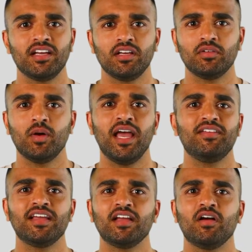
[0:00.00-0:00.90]

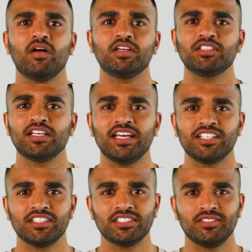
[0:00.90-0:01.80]
thriving in the harsh
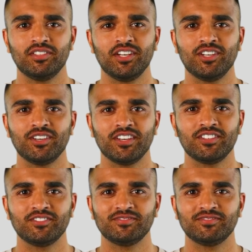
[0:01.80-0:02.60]
conditions of early Earth.